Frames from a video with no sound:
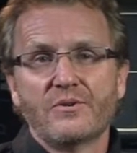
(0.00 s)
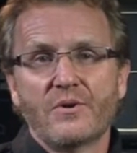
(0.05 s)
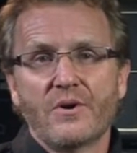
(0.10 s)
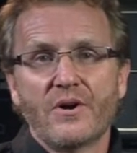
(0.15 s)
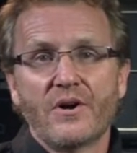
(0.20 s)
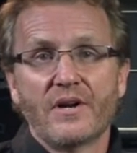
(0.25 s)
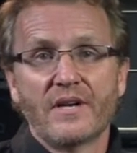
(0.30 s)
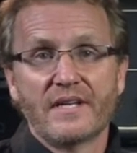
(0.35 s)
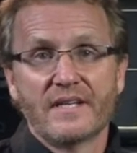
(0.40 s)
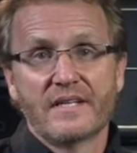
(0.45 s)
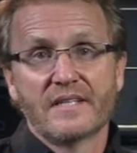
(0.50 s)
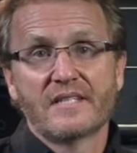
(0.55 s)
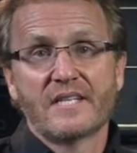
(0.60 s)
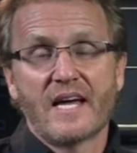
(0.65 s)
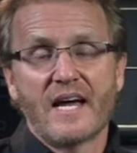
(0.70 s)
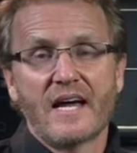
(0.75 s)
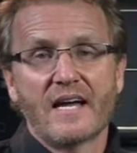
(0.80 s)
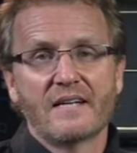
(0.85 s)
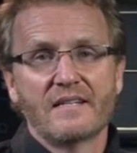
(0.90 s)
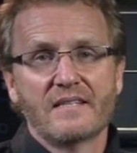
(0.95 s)
to early
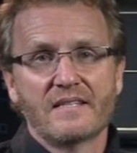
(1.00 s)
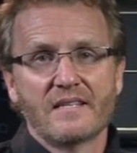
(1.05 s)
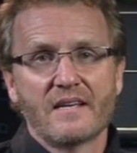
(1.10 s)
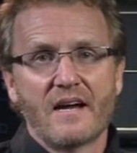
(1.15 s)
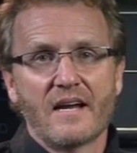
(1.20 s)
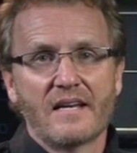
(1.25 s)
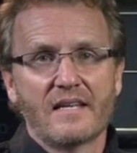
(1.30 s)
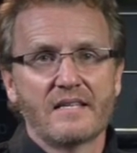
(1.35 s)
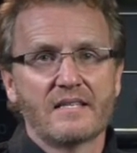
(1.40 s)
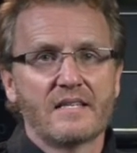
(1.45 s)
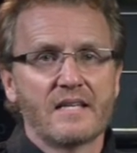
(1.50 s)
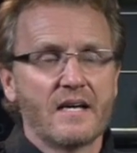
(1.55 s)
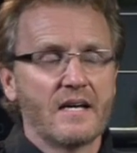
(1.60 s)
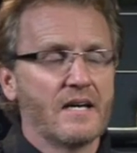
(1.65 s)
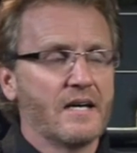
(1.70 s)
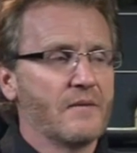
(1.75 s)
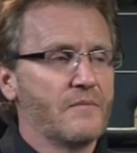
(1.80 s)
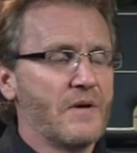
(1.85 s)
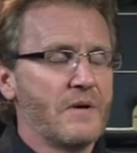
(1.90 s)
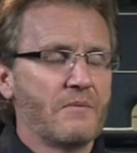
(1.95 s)
guitar designers,
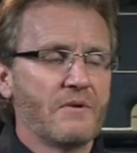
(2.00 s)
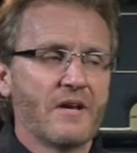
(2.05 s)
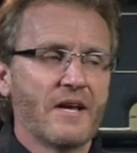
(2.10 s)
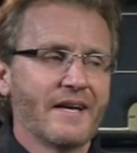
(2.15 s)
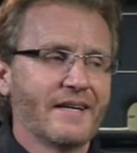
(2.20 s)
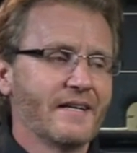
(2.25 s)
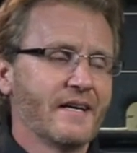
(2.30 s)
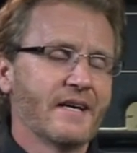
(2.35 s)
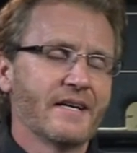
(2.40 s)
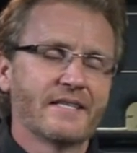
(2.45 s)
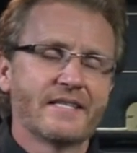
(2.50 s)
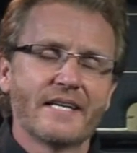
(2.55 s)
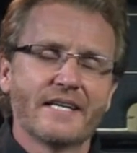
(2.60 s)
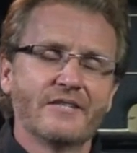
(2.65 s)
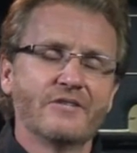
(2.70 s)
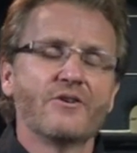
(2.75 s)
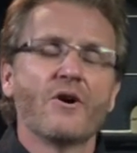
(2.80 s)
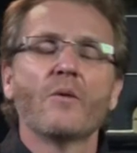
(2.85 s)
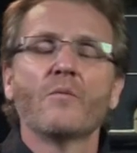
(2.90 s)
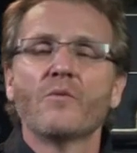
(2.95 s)
uh, people like, uh,
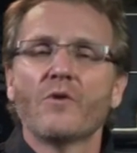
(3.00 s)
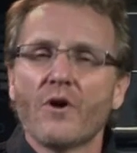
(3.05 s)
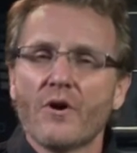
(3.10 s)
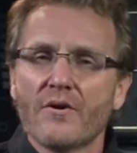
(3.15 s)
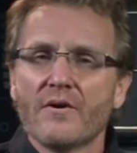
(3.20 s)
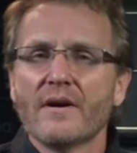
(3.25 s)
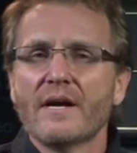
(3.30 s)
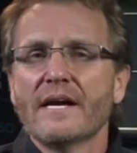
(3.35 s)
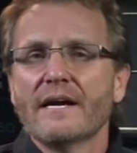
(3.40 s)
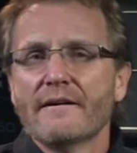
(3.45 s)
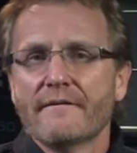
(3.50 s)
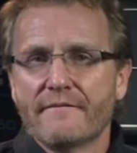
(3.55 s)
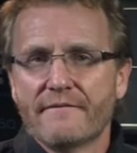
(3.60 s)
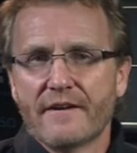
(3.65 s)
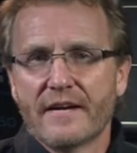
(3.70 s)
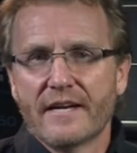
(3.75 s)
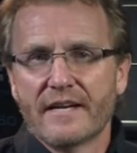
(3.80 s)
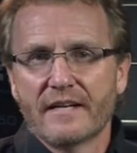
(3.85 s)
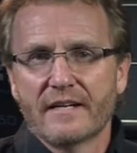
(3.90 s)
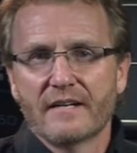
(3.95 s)
say, Dobro,
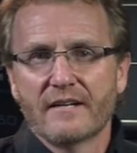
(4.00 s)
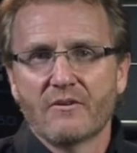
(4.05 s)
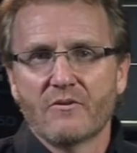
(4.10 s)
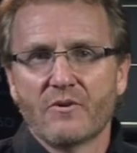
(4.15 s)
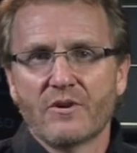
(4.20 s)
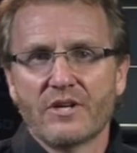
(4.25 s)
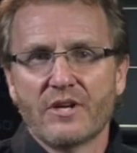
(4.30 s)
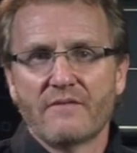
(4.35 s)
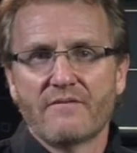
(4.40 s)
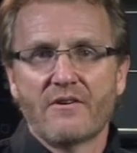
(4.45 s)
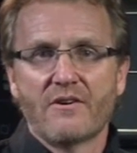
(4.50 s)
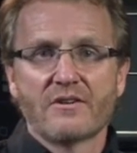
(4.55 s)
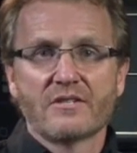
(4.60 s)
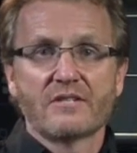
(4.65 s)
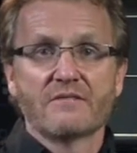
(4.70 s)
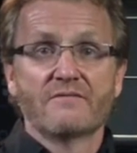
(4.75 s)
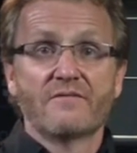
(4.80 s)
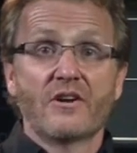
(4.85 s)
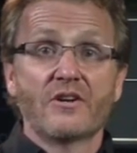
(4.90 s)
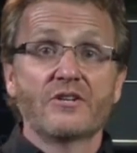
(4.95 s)
Vega,
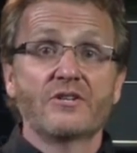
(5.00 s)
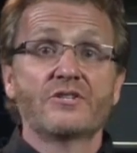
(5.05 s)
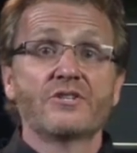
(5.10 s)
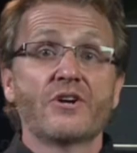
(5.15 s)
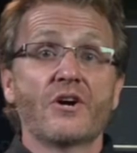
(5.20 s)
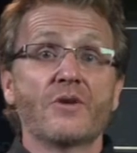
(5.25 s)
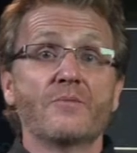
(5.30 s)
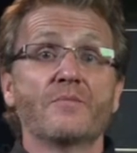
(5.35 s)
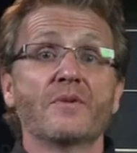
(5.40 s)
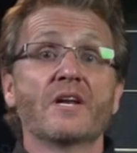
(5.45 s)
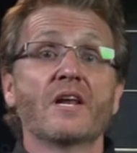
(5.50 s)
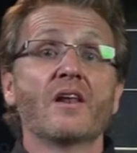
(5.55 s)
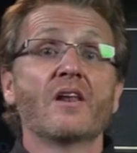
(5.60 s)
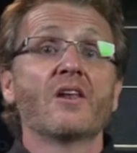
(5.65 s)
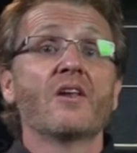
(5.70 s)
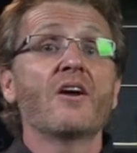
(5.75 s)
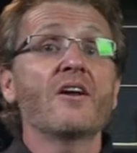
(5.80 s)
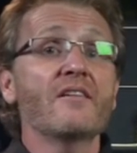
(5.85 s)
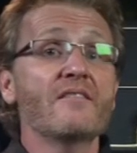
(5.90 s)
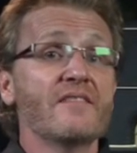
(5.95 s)
Audiovox, and Volutone, but a
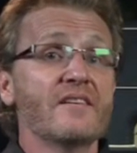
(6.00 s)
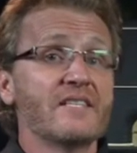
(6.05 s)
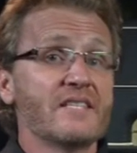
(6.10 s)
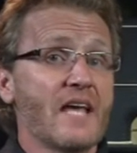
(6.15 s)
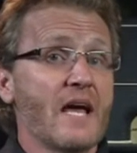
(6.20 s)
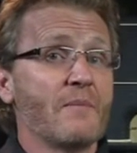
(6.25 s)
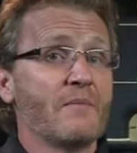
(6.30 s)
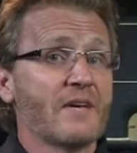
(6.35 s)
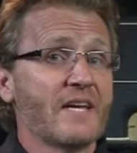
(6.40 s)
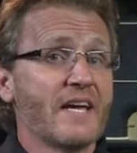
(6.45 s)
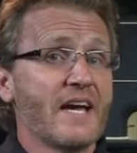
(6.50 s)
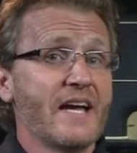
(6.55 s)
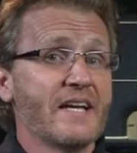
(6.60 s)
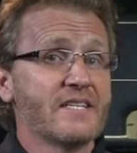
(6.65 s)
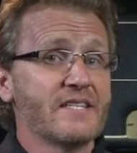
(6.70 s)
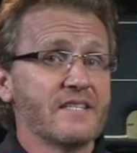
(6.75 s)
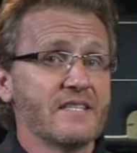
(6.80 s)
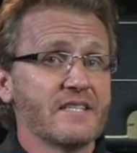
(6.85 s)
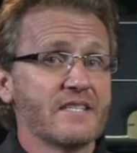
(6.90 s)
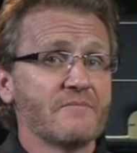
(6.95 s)
lot of these
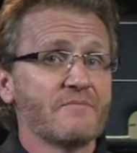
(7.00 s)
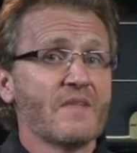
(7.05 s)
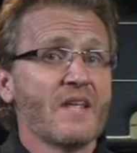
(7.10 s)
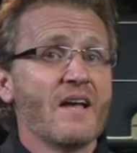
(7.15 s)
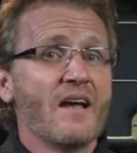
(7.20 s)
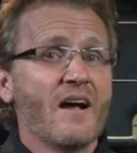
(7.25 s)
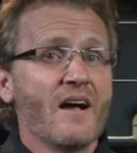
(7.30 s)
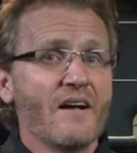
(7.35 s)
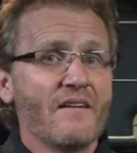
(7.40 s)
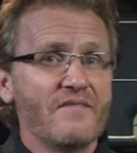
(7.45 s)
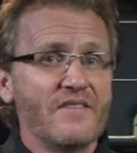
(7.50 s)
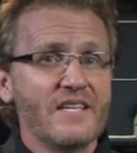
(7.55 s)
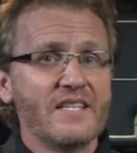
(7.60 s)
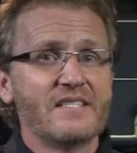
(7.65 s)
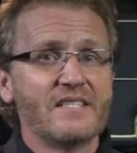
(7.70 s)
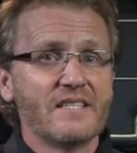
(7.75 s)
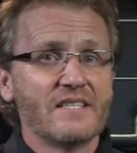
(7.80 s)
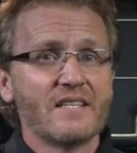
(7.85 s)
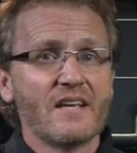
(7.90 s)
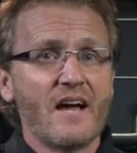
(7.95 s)
applications of
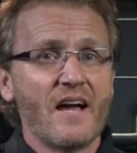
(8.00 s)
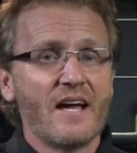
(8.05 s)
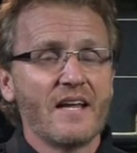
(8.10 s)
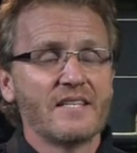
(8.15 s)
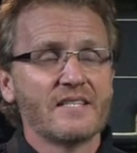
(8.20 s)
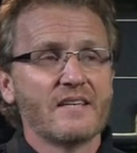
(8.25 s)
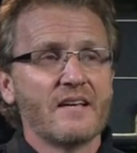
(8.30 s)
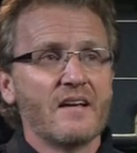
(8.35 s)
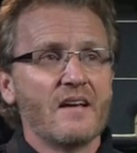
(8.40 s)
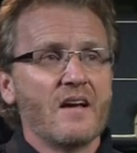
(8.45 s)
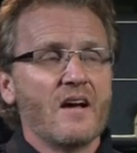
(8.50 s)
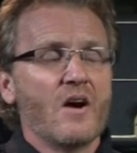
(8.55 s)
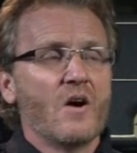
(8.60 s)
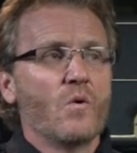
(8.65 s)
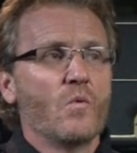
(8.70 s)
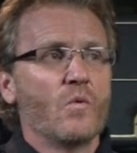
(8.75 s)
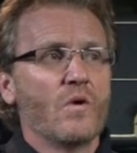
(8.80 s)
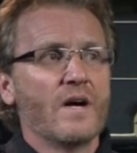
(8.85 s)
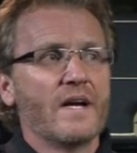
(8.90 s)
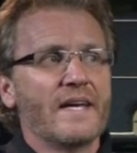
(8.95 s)
these designs
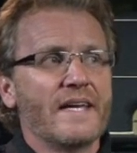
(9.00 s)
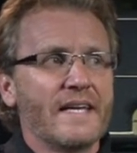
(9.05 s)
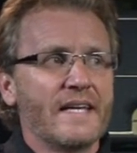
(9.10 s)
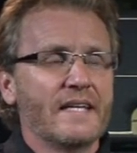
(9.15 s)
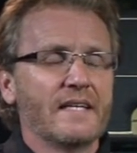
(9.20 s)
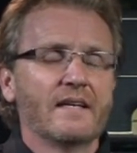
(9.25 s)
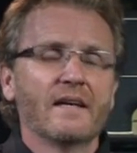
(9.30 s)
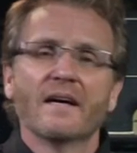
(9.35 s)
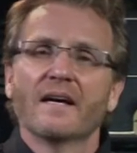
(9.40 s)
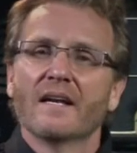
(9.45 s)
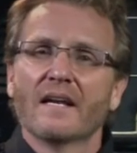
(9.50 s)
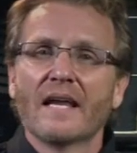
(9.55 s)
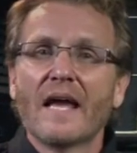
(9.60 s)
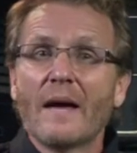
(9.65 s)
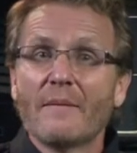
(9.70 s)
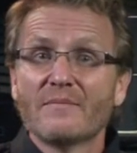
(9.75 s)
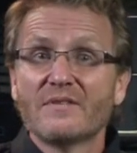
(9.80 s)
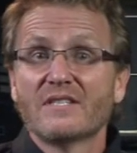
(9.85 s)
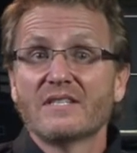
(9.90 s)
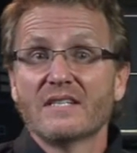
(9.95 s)
were in a
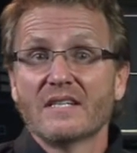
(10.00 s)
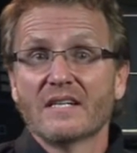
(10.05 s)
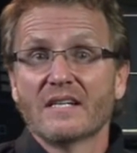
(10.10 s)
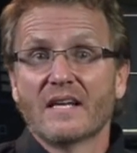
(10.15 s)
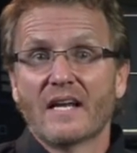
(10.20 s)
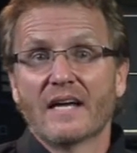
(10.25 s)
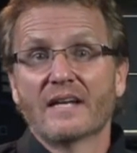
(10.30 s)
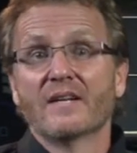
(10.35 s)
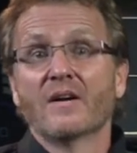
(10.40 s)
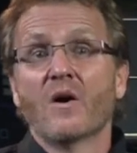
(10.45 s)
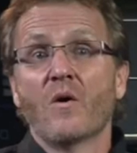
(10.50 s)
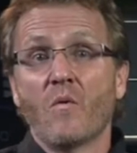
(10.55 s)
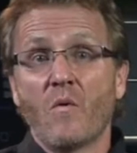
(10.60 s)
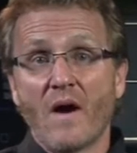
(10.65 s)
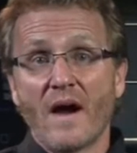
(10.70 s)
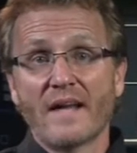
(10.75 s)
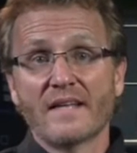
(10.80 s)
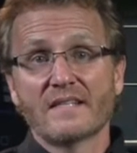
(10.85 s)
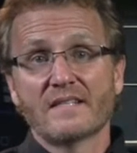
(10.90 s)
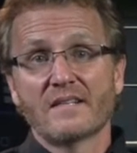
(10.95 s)
lap steel and
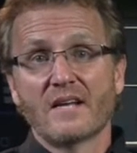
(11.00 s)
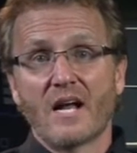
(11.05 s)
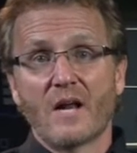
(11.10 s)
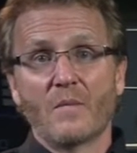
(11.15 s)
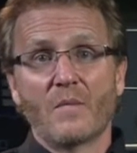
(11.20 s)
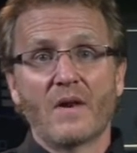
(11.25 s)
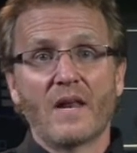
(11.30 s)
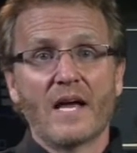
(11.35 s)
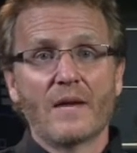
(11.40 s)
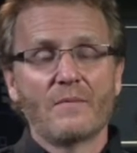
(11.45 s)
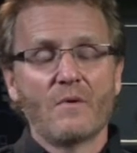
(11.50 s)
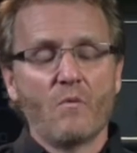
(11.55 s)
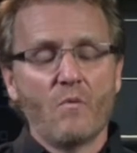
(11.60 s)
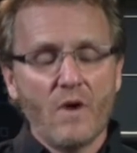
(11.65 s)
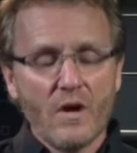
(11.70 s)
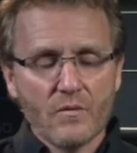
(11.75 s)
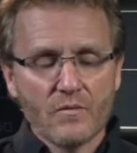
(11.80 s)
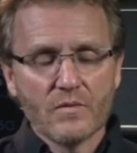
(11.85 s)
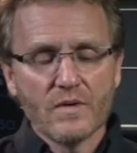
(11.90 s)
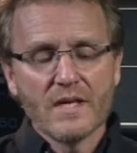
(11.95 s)
Hawaiian-style playing. But
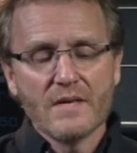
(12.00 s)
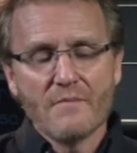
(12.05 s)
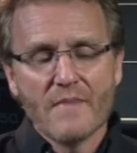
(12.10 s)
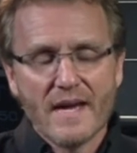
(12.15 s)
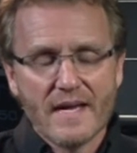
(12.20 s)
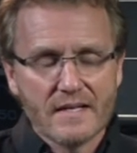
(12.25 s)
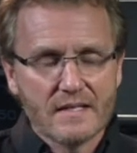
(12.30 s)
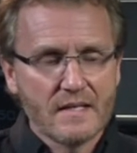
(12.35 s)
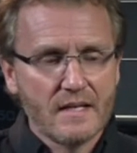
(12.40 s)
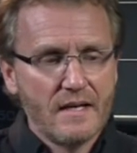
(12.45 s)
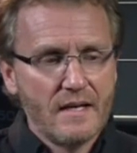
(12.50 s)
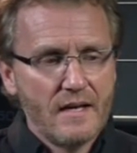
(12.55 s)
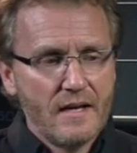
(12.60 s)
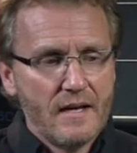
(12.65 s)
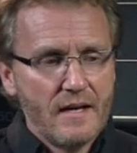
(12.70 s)
what really makes